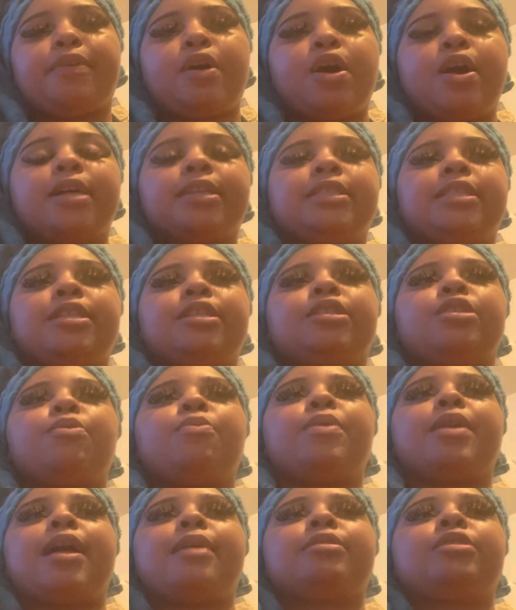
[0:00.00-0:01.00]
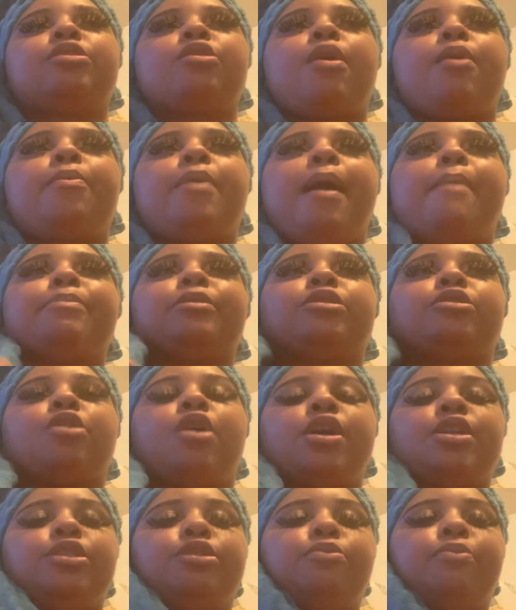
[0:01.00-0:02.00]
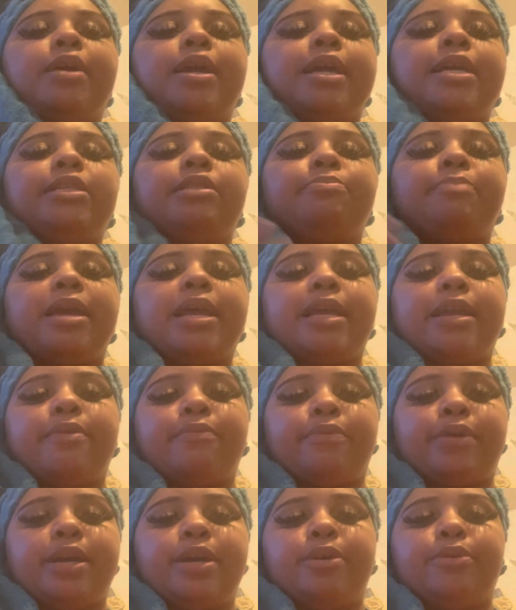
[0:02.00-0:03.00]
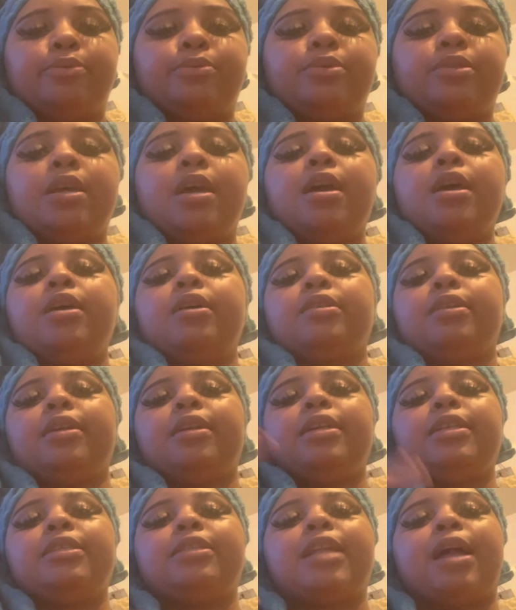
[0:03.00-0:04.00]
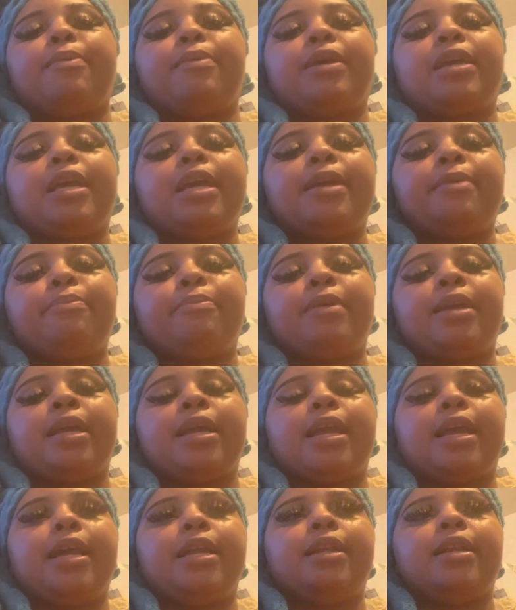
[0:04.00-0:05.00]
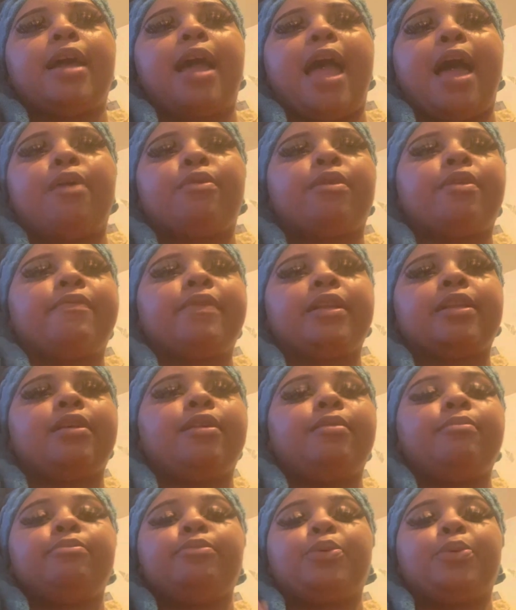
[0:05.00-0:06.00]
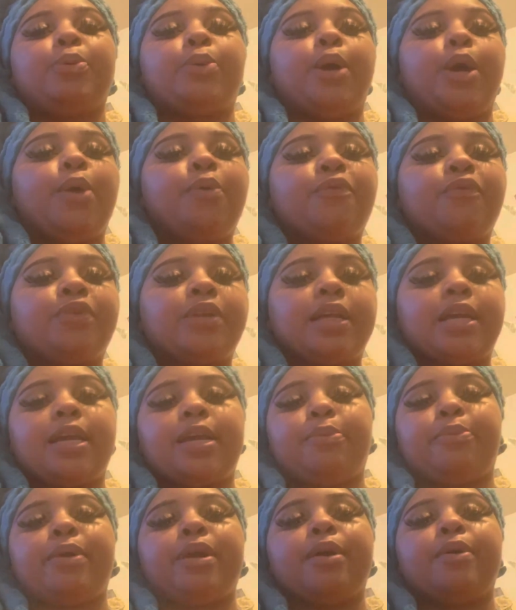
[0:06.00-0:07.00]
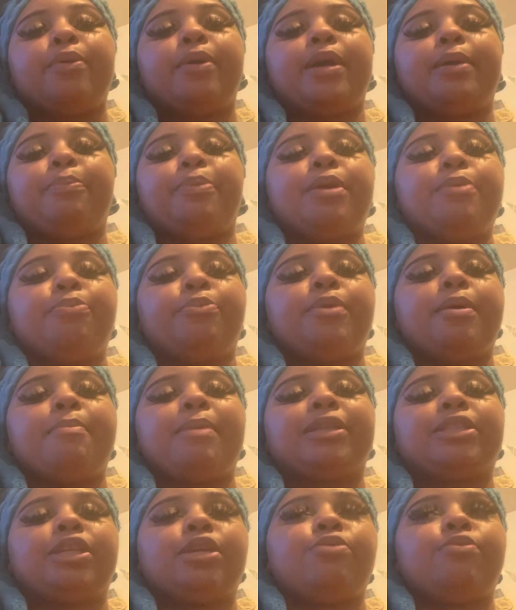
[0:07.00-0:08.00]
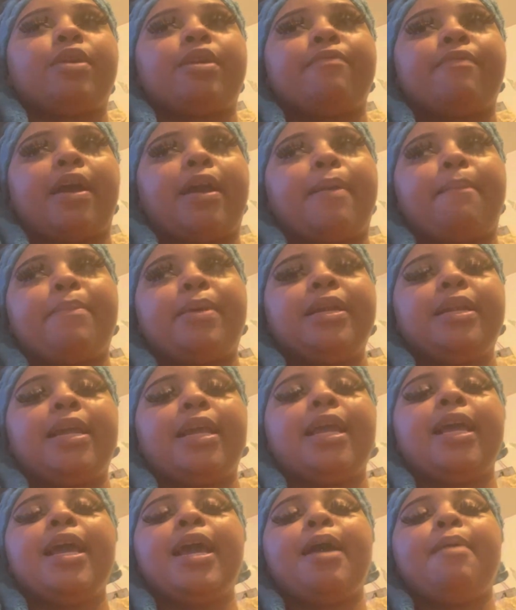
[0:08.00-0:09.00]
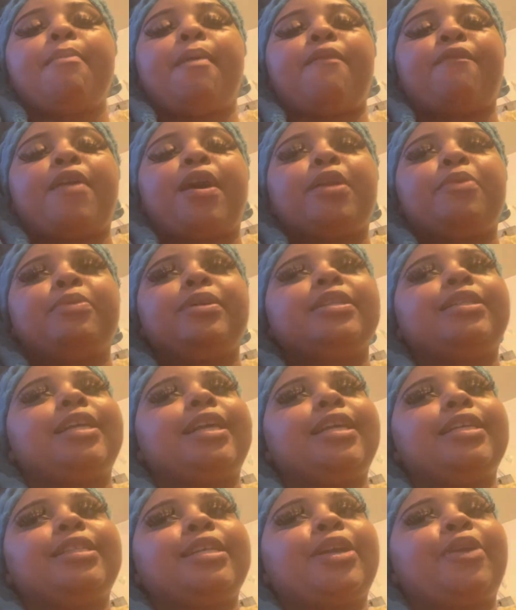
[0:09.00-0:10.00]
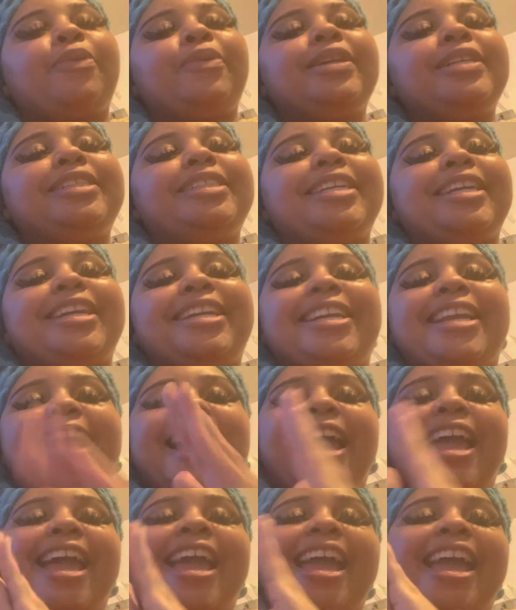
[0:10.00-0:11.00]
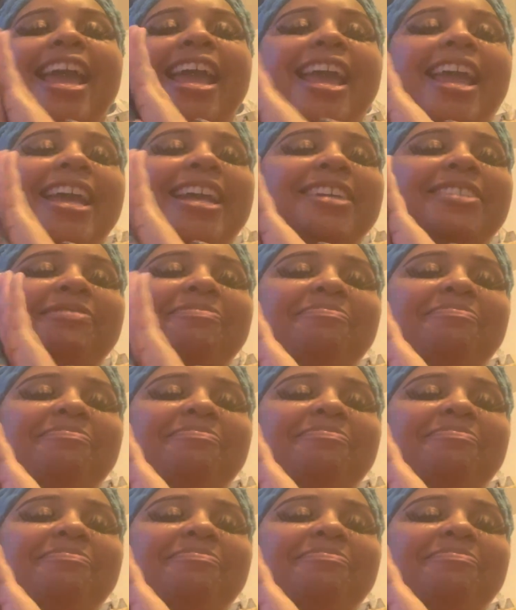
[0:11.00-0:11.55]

content. So what I start, I'm gonna start doing is making reels. At least that will keep me in the algorithm, or hopefully it will, and people in my channel get recommended. My followers is increasing, yay!